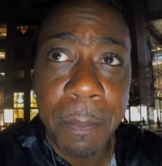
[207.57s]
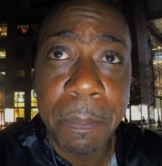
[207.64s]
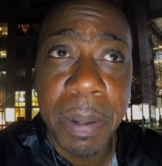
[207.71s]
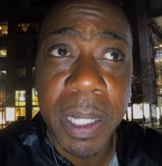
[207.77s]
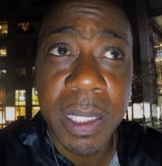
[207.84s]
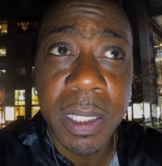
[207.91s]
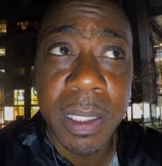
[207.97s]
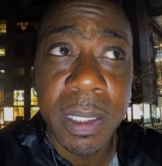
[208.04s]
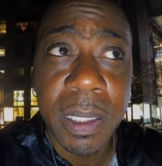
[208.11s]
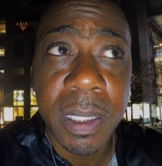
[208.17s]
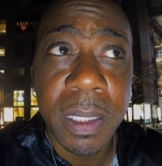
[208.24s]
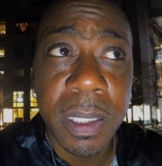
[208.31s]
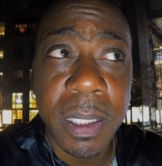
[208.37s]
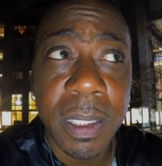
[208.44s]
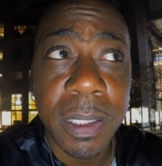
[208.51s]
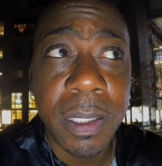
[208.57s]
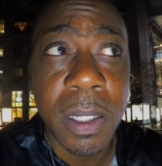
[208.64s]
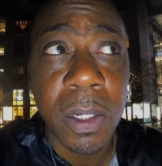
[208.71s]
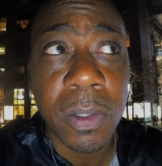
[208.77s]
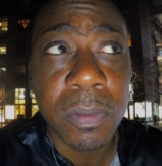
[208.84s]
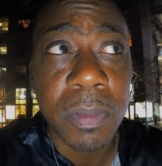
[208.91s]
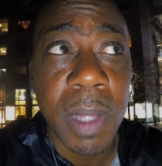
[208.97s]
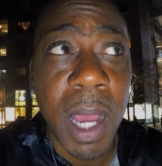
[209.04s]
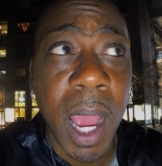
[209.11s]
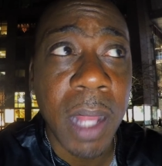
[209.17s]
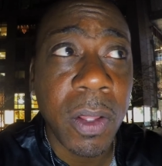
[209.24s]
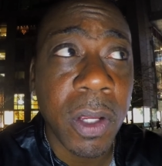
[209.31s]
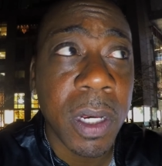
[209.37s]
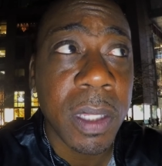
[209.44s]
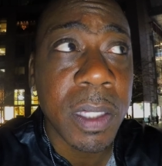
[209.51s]
But, you know, I
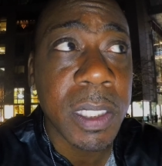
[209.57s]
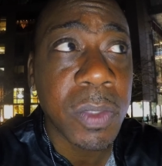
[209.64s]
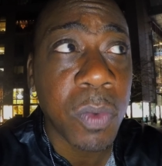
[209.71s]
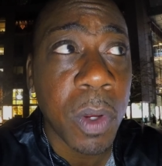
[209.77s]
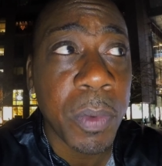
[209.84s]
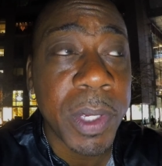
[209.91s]
look at it this way.